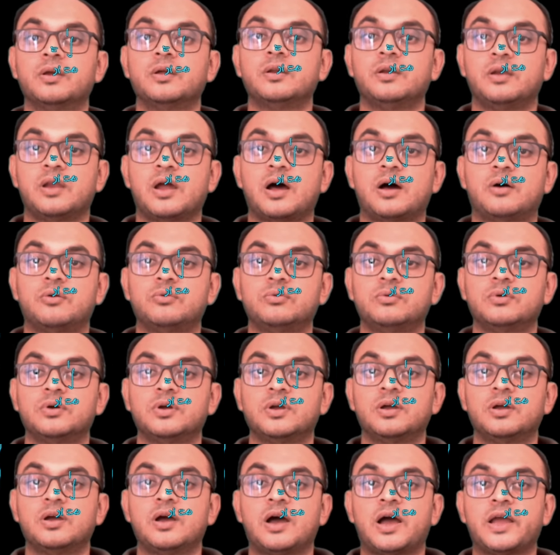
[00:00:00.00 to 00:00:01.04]
Now
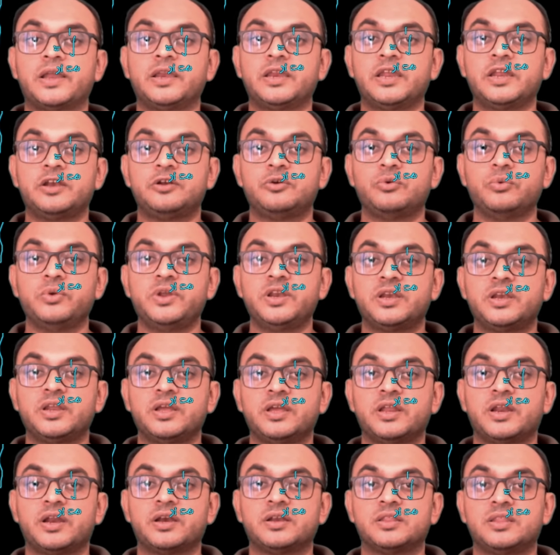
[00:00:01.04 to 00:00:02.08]
I need to
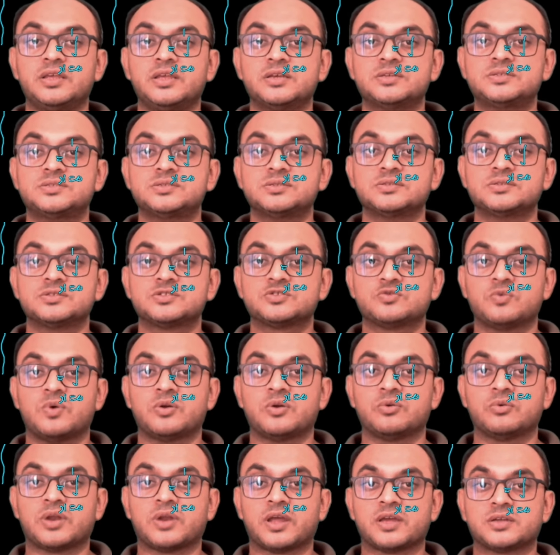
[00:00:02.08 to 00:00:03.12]
integrate this square
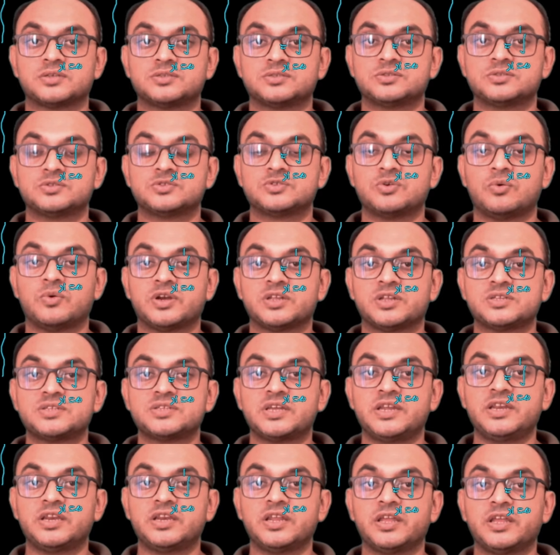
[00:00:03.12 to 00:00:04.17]
root x. So what is
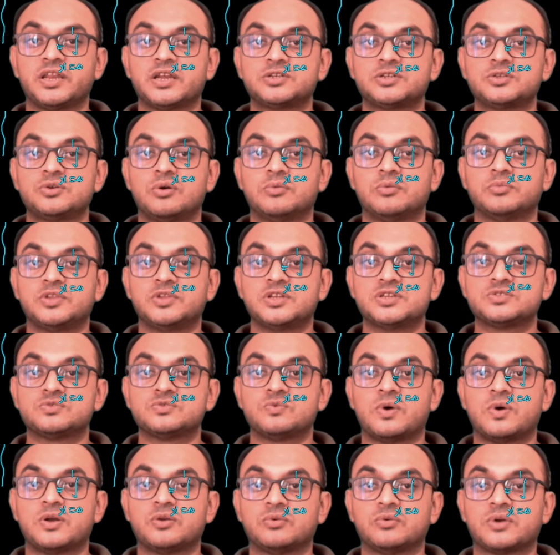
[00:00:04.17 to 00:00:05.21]
the integration of this
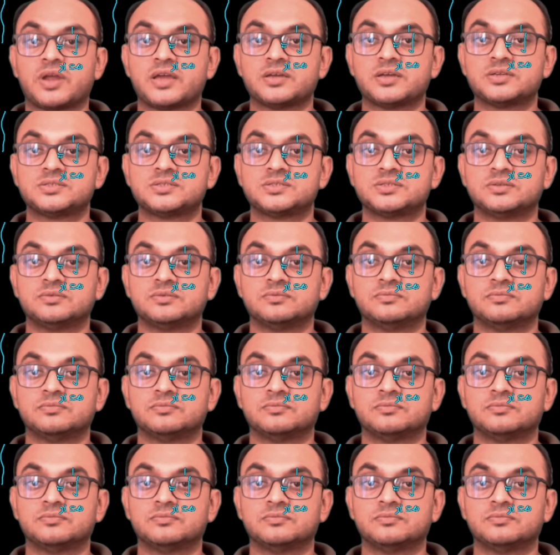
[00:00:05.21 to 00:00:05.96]
square root x?